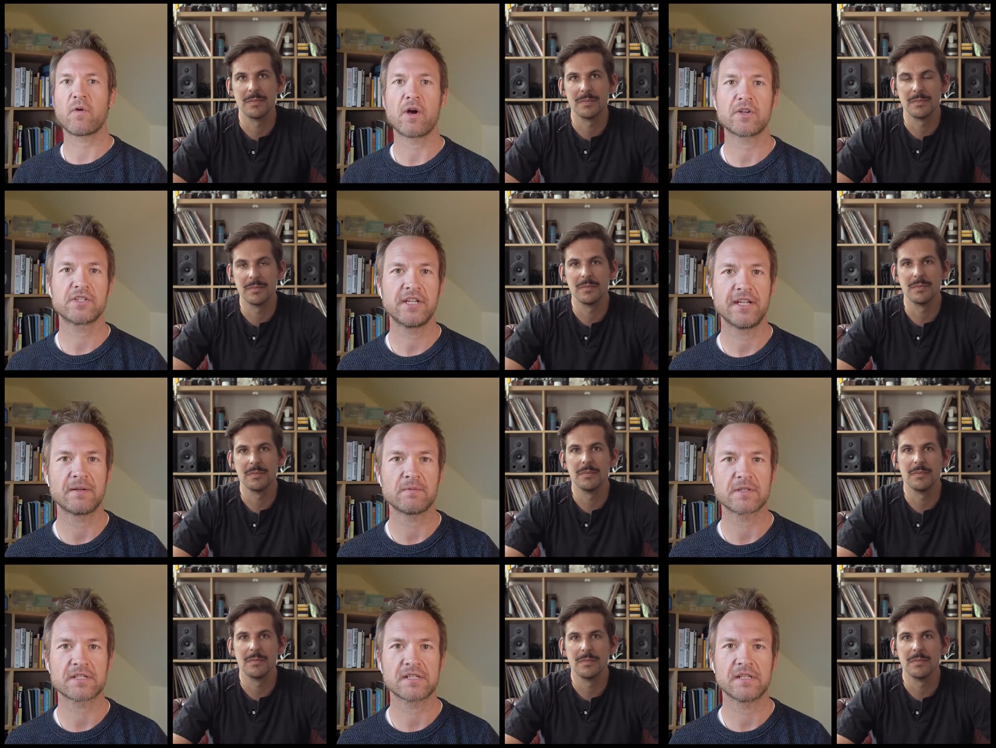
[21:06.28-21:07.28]
Speaker 1: raw chicken
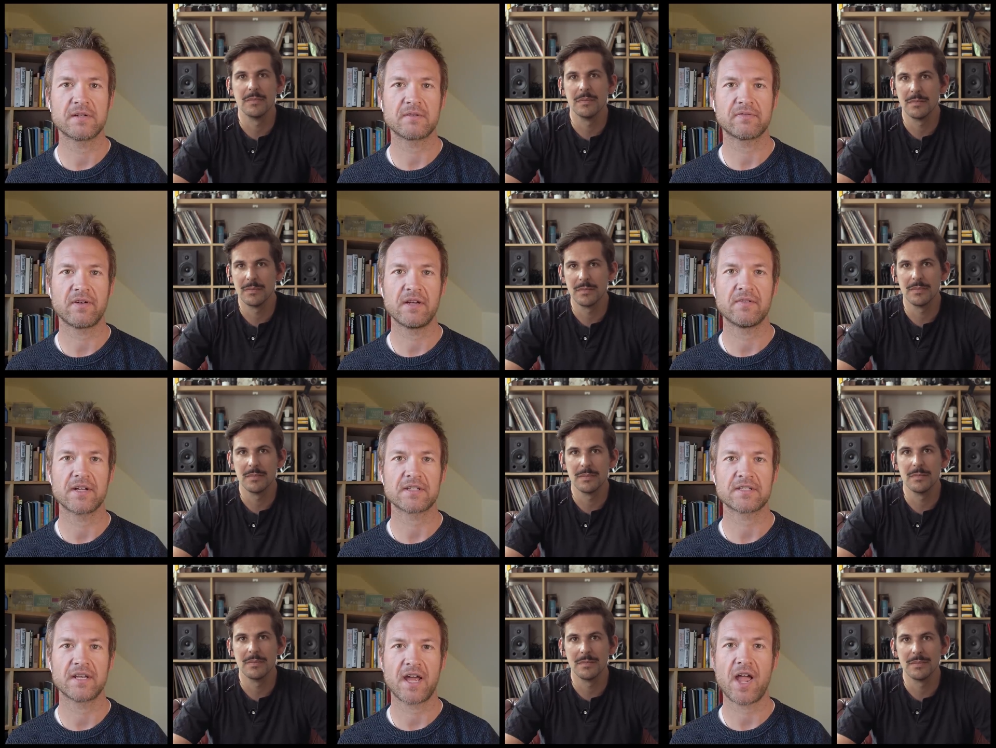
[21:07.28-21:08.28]
was slid in front of
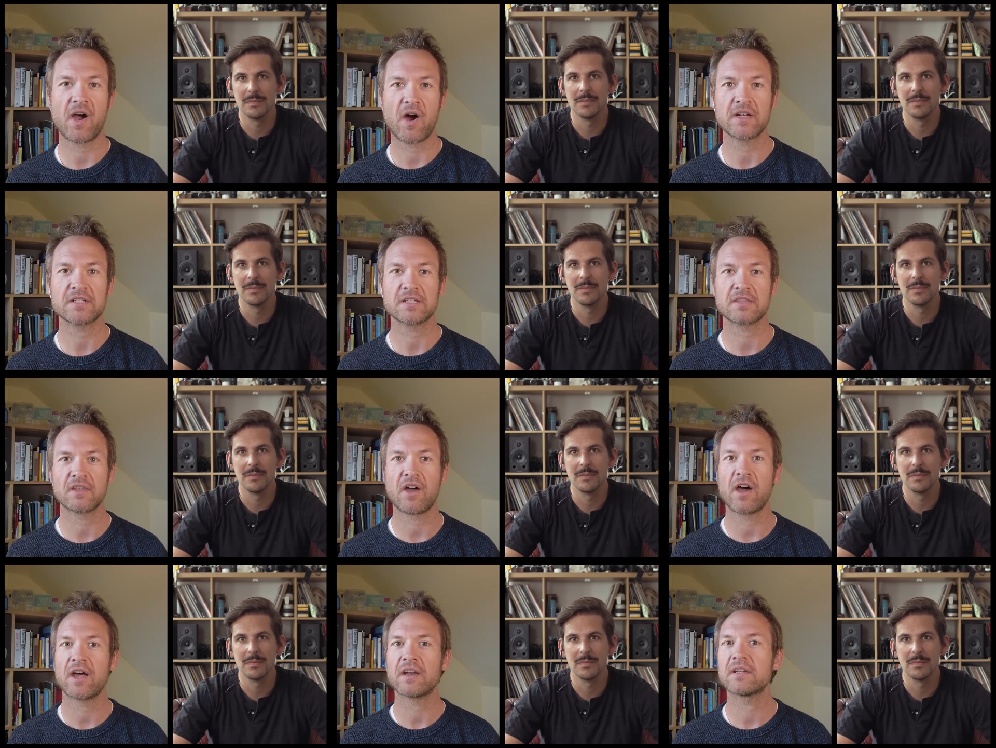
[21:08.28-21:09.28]
us and I honestly
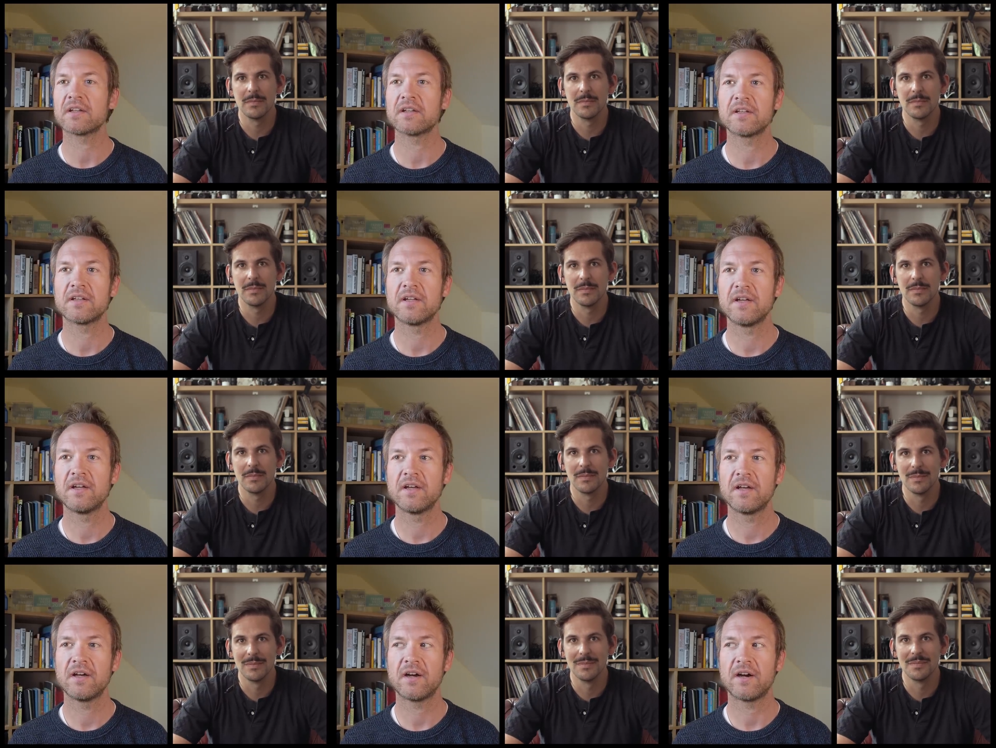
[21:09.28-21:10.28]
thought,
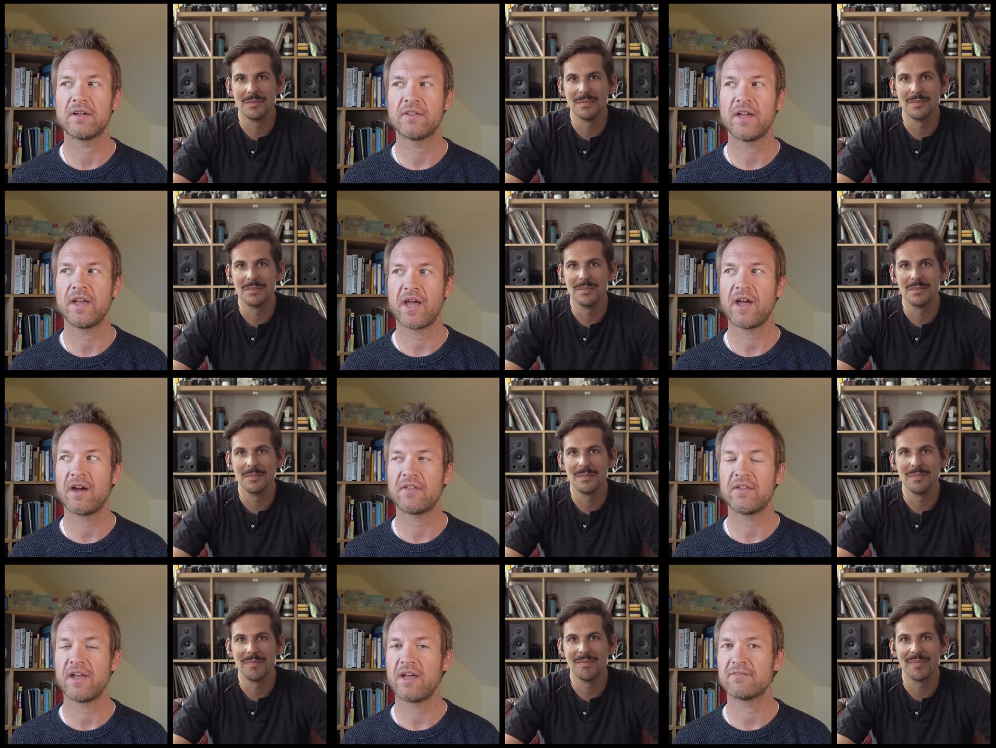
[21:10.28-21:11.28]
are they are
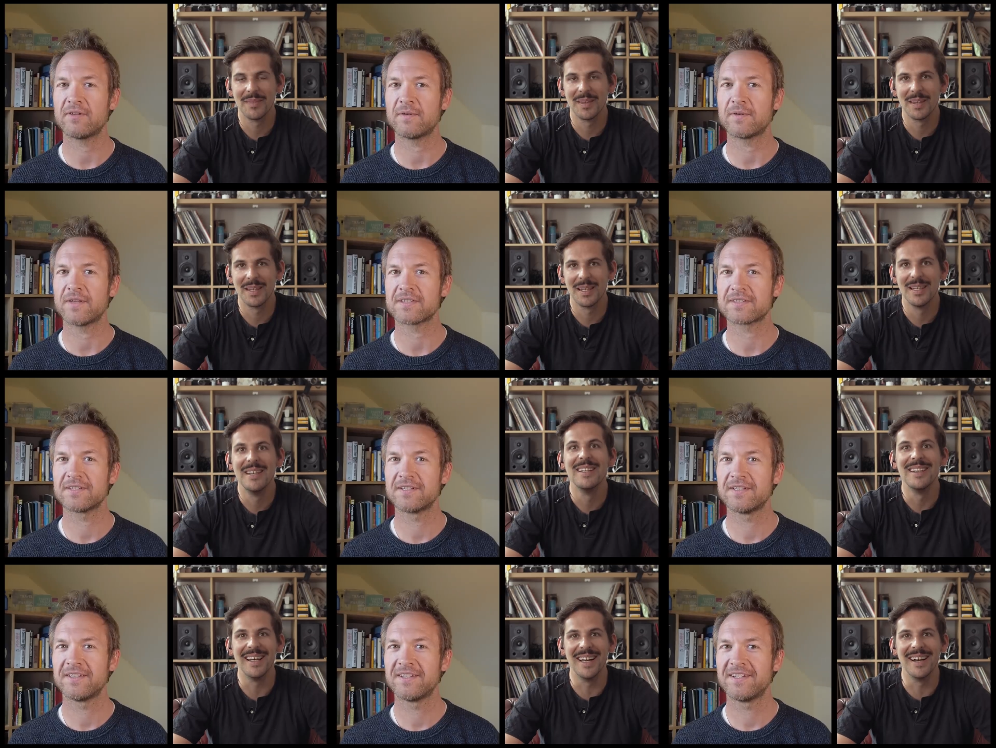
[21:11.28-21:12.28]
they effing with us?
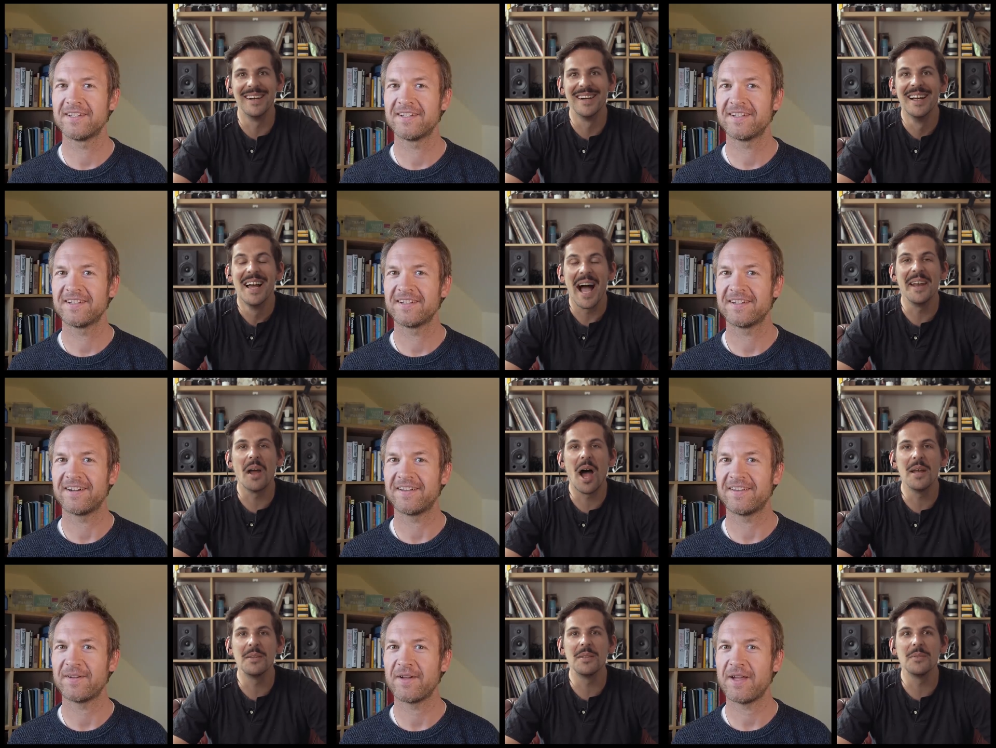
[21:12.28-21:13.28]
Speaker 2: Yeah. And
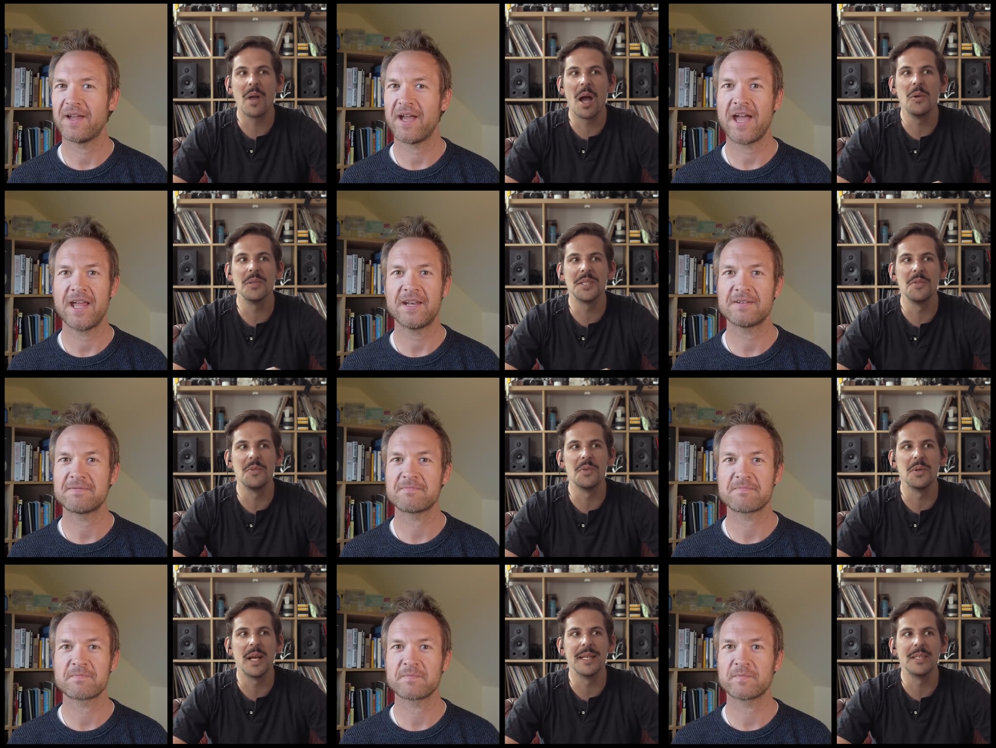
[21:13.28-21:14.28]
I I also
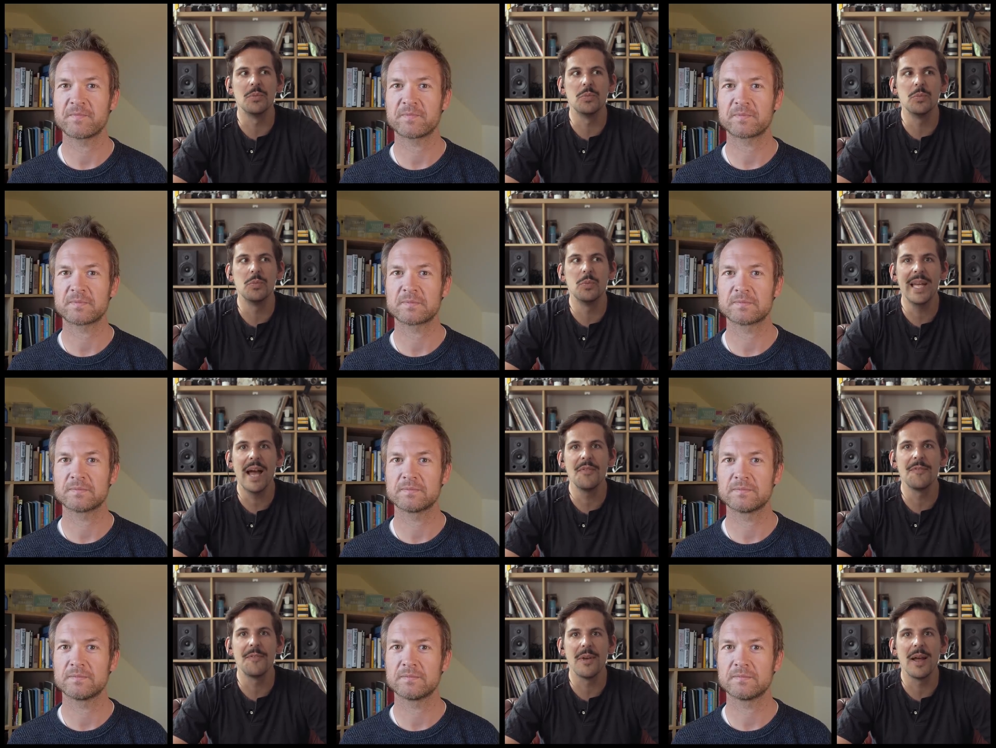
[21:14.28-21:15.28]
thought like we
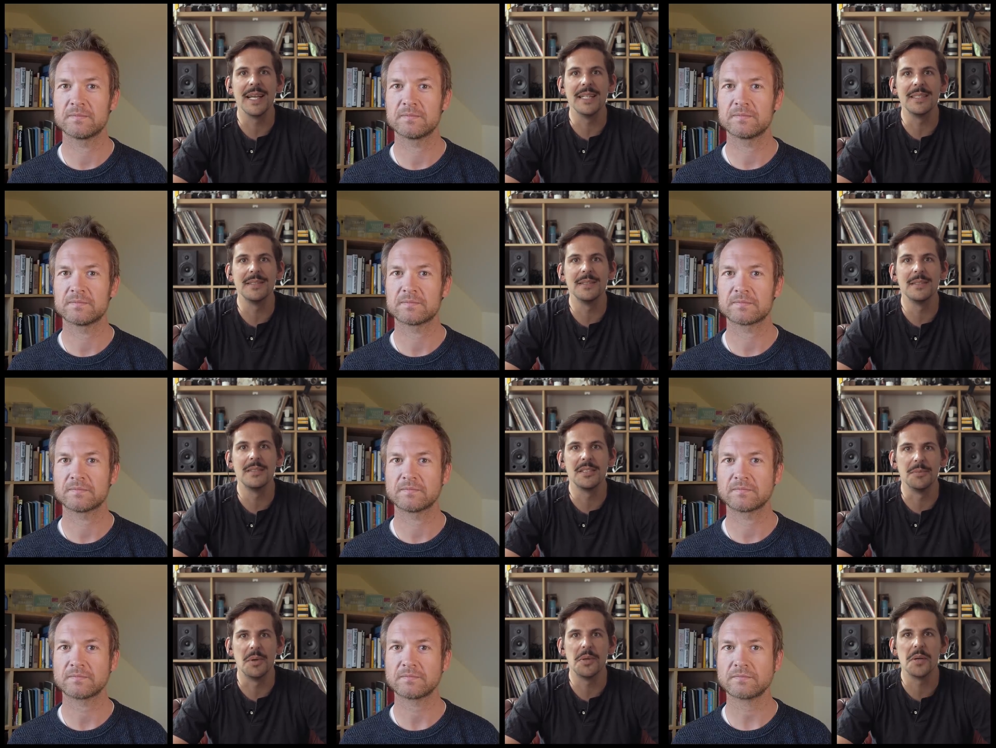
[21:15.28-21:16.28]
have a flight
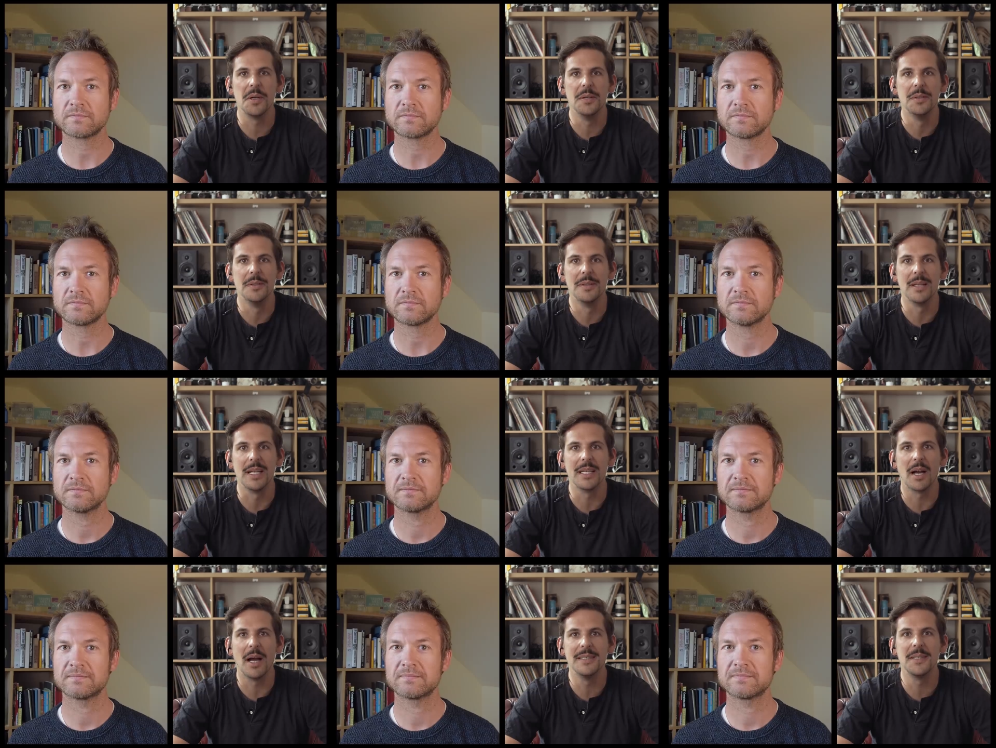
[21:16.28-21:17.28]
tomorrow.
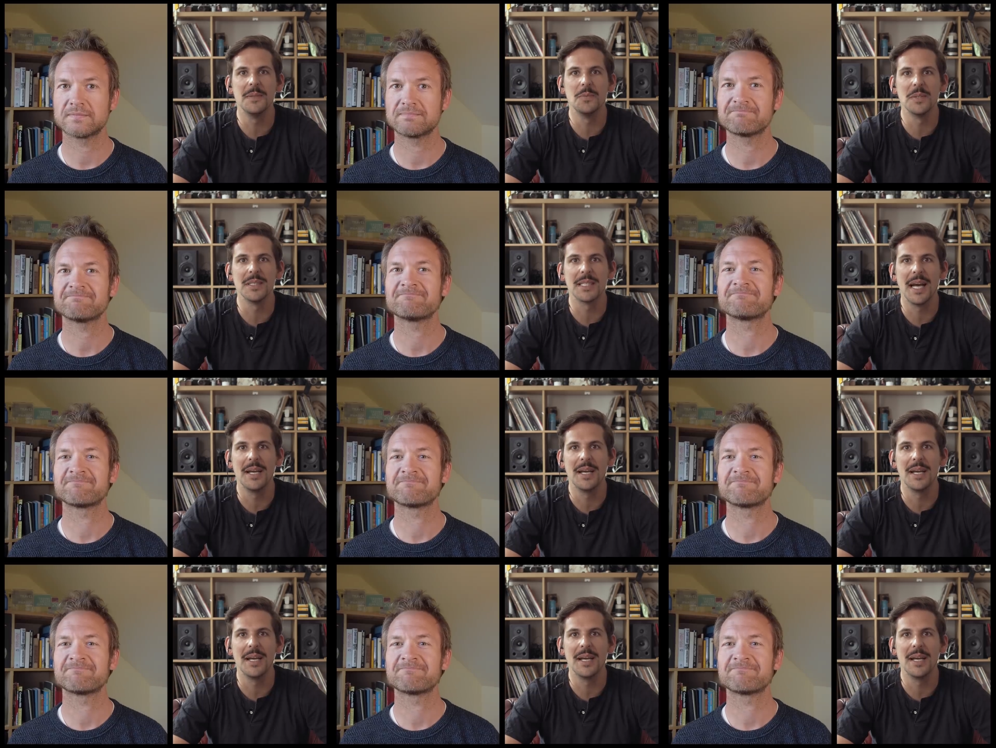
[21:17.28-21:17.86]
Like, I don't want to